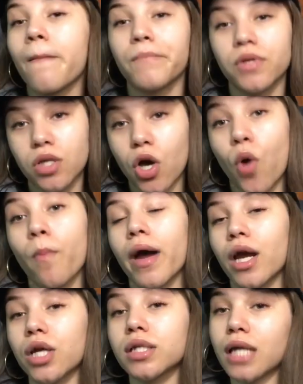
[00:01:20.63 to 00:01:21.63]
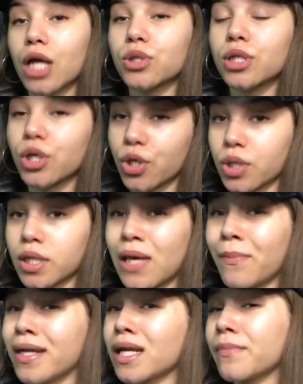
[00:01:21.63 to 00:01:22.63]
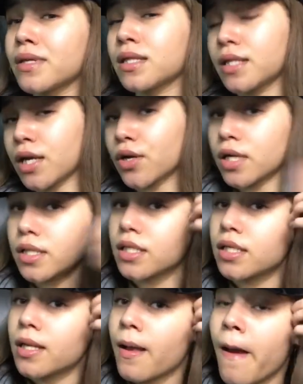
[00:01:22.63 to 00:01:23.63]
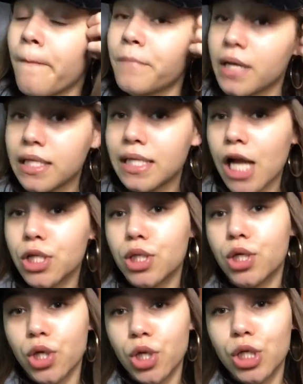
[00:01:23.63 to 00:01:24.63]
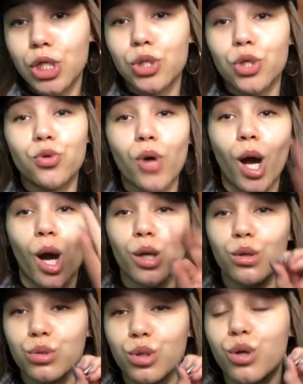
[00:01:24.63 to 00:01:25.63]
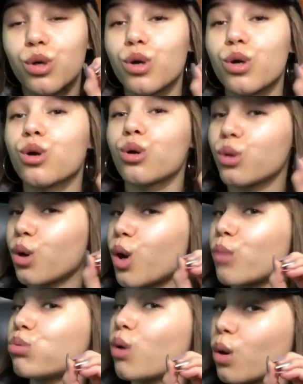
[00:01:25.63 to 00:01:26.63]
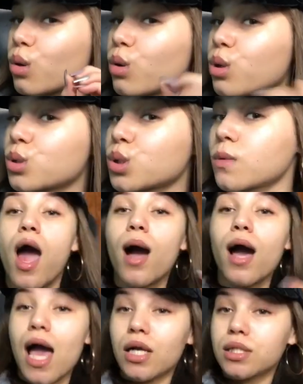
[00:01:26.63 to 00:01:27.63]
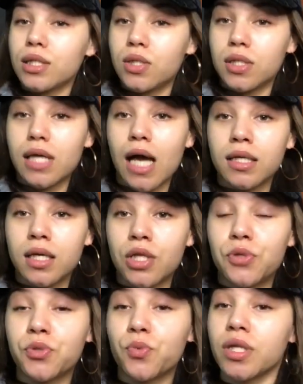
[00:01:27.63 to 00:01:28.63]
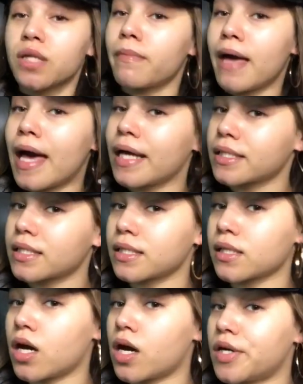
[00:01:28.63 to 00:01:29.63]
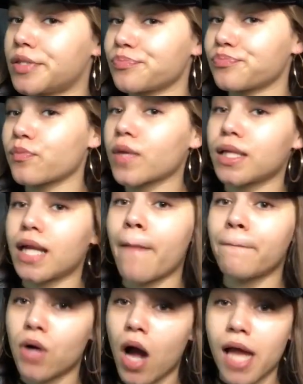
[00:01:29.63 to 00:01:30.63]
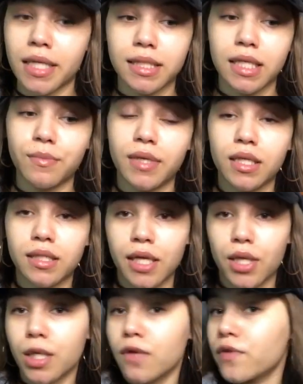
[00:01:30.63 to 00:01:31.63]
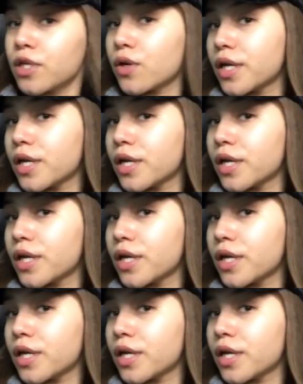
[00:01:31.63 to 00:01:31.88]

But no, my hair is naturally curly. It might not be thick or nothing, but it's naturally curly. So, you know, I gotta use the good curly hair products. I actually just got done using one of the masks that I bought, and it's gonna be in this hair care video.